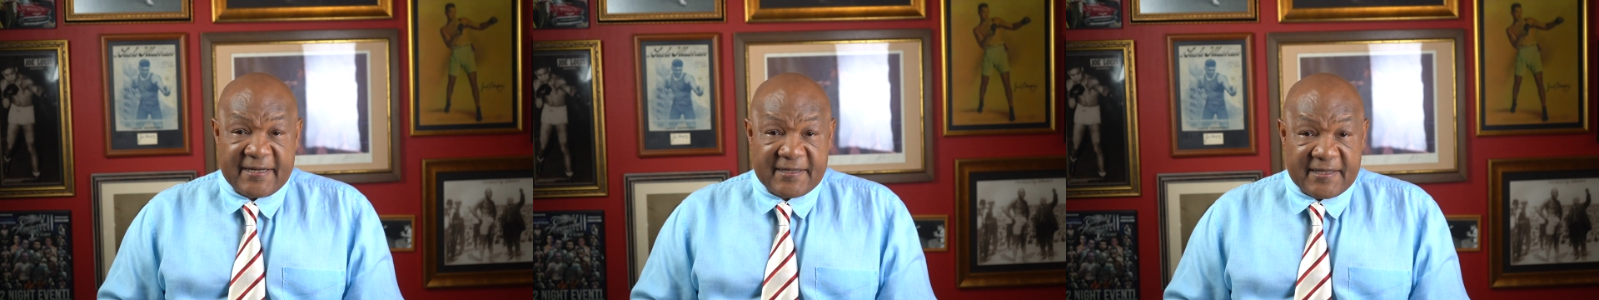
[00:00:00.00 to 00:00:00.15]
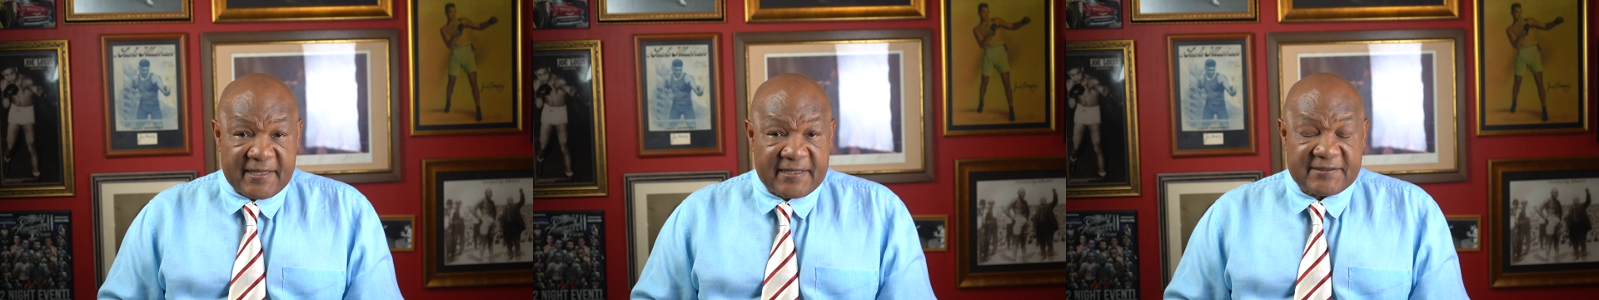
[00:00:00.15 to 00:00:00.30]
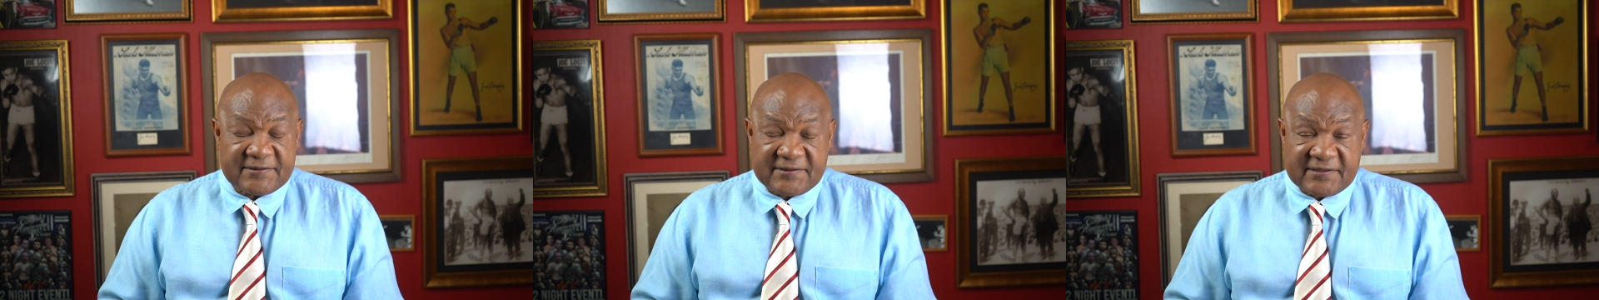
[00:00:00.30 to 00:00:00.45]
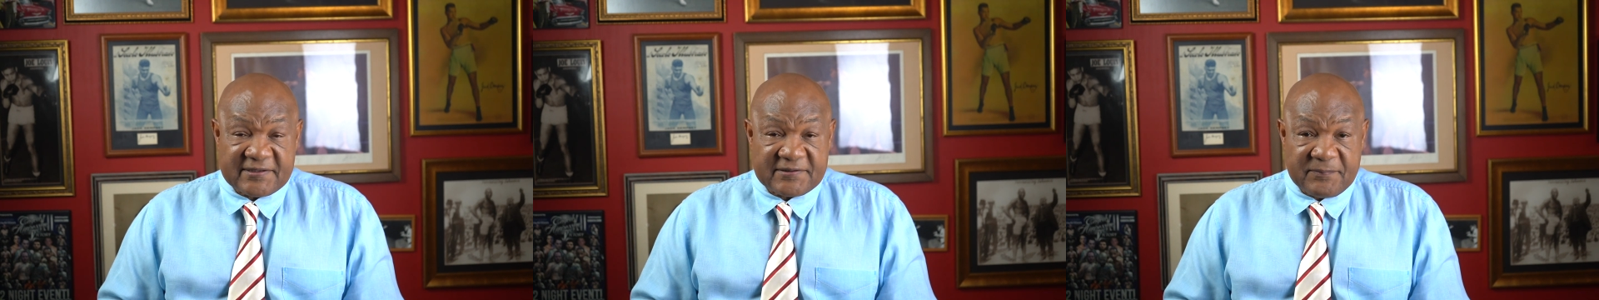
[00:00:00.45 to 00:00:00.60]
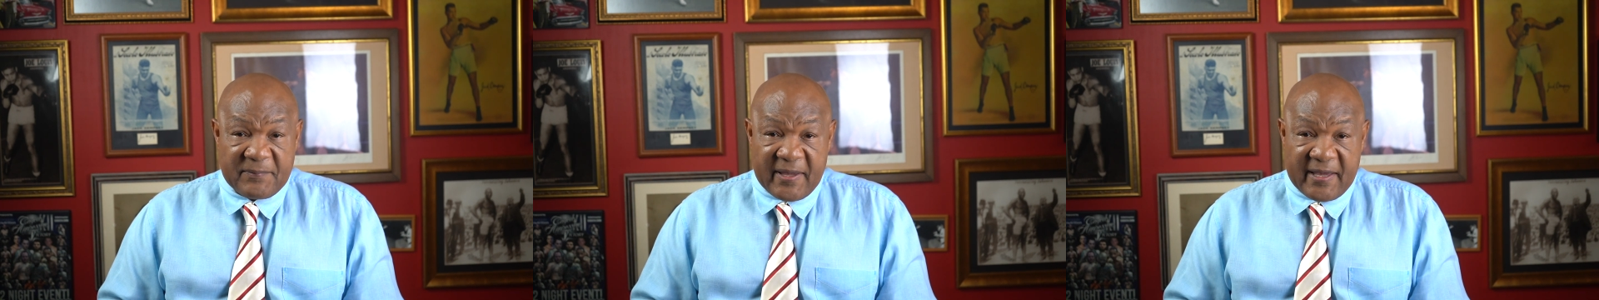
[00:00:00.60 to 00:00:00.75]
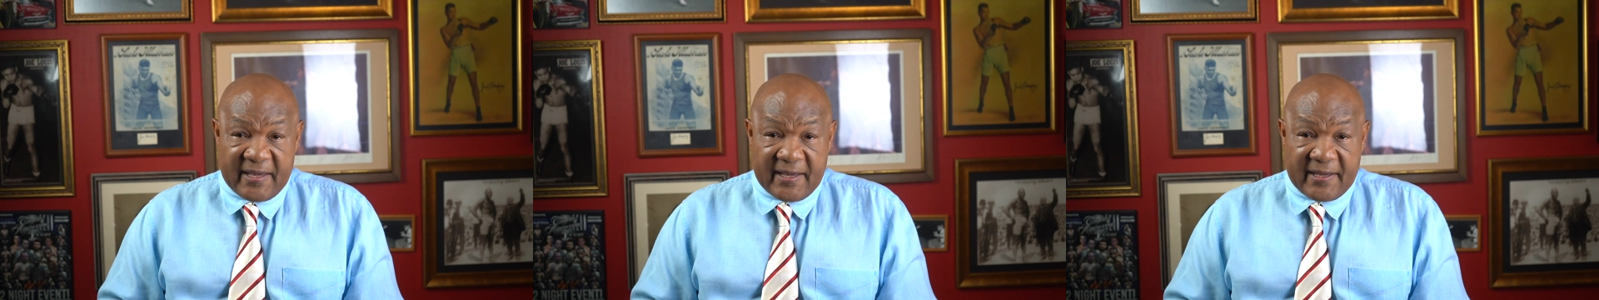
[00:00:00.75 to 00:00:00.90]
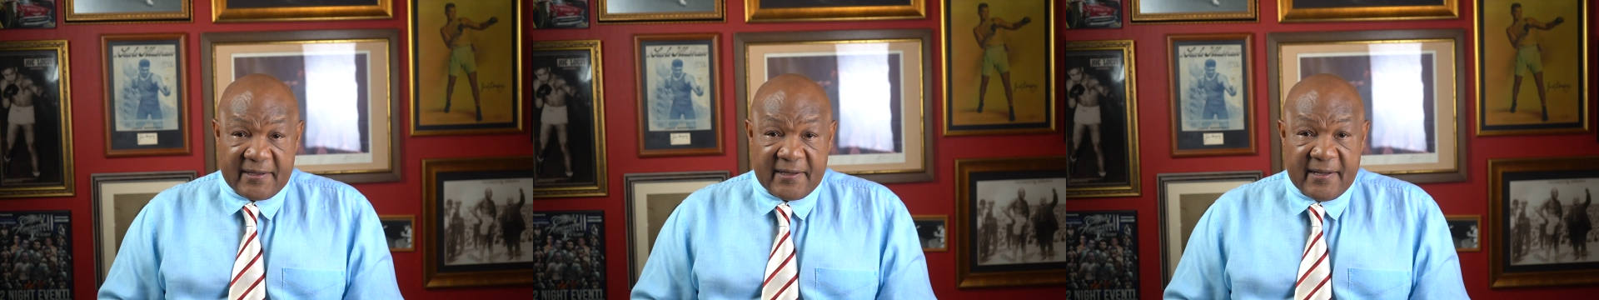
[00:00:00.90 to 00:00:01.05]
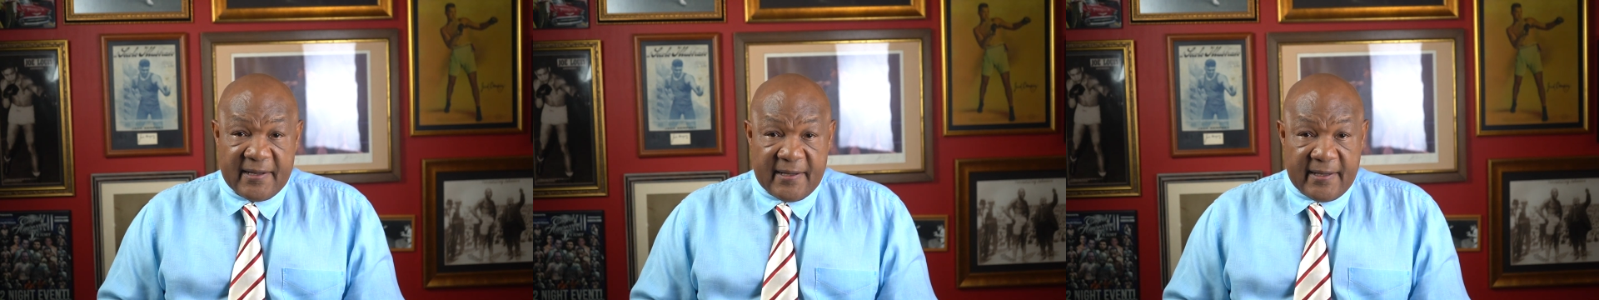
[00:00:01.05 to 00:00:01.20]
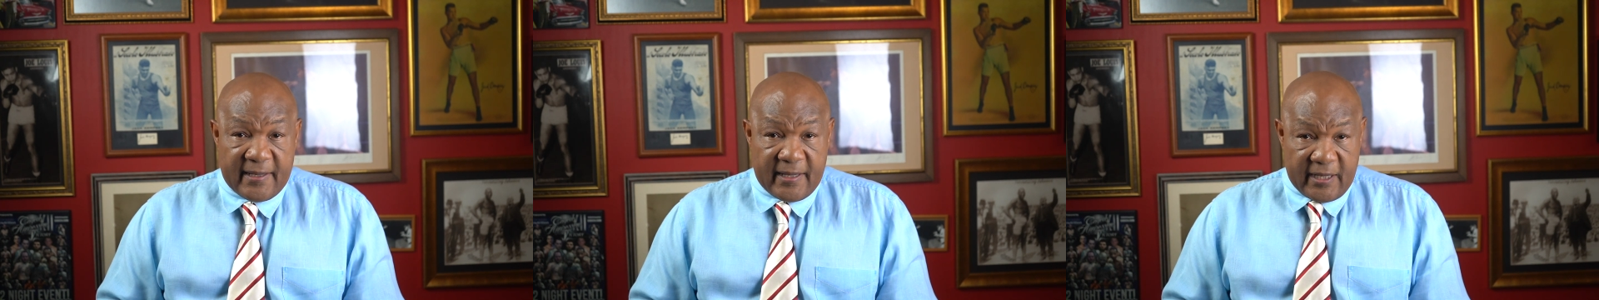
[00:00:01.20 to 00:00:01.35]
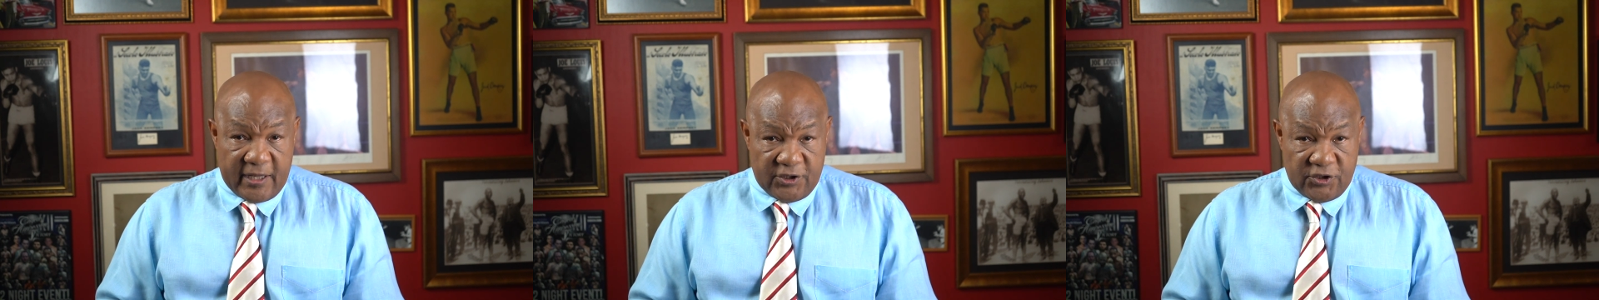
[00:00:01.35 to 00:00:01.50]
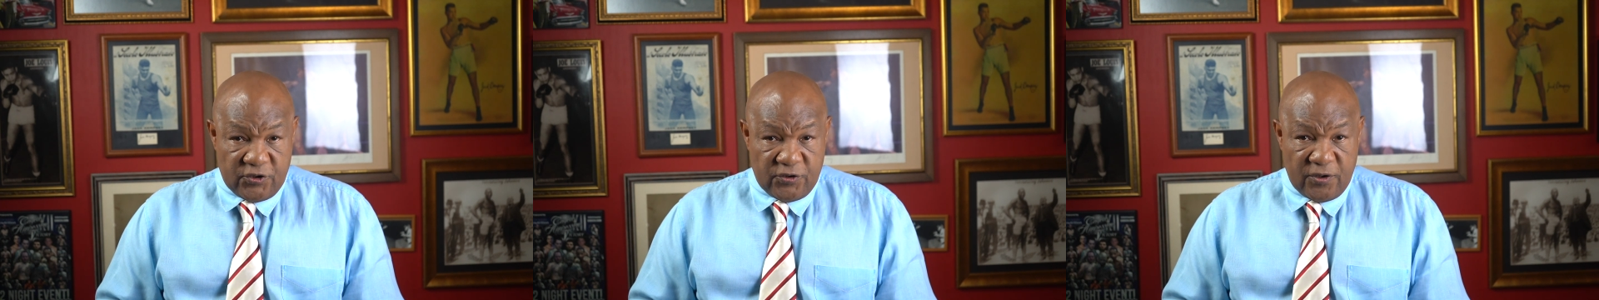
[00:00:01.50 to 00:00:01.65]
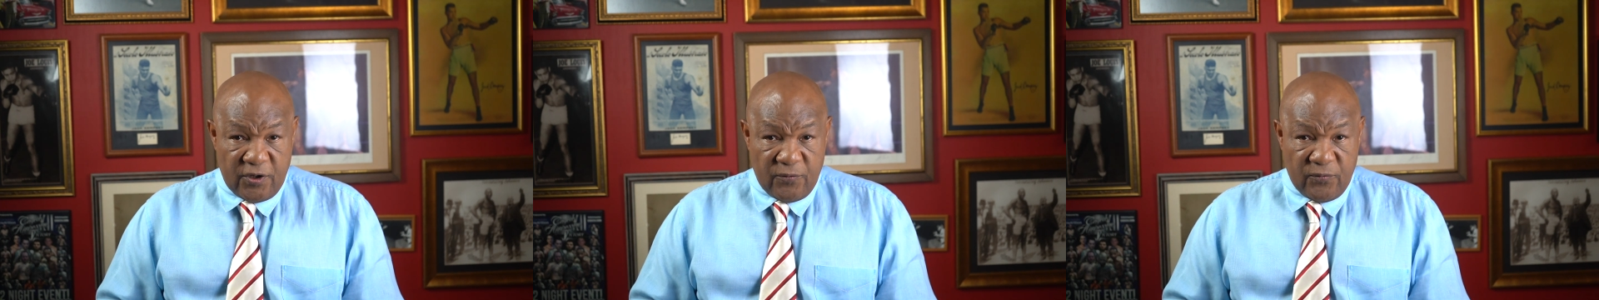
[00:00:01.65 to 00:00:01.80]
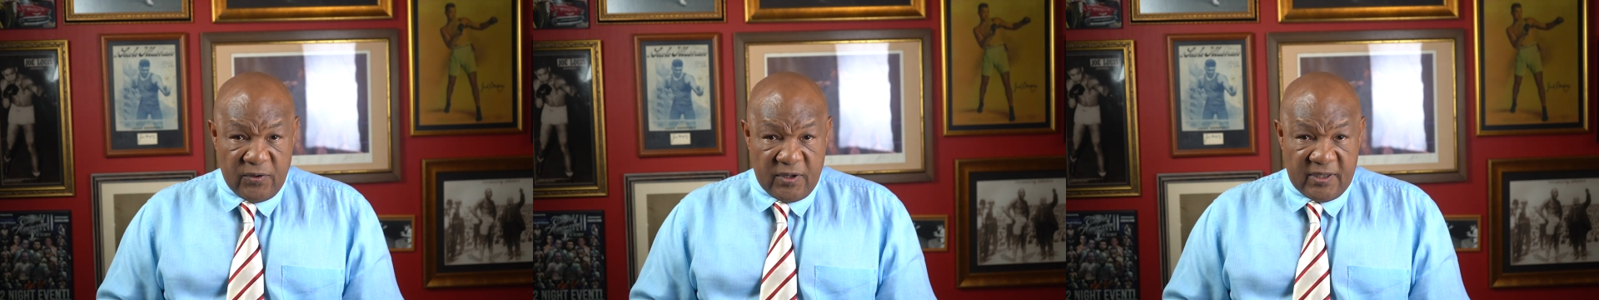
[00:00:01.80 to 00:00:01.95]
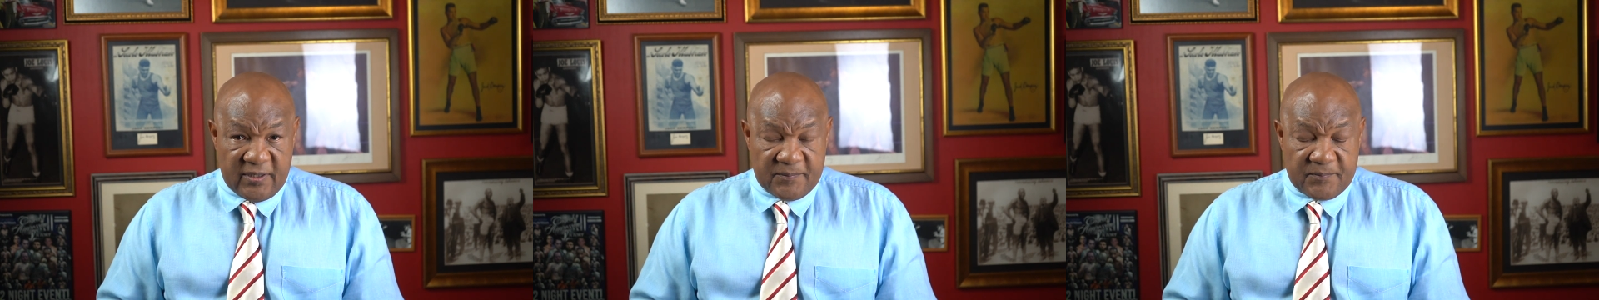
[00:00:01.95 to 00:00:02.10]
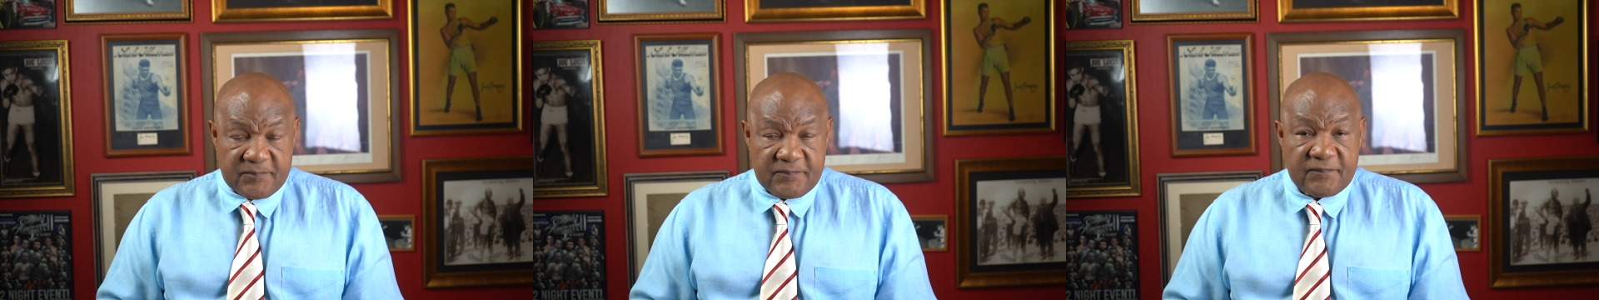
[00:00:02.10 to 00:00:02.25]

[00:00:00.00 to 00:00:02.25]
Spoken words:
against this man. And you know what?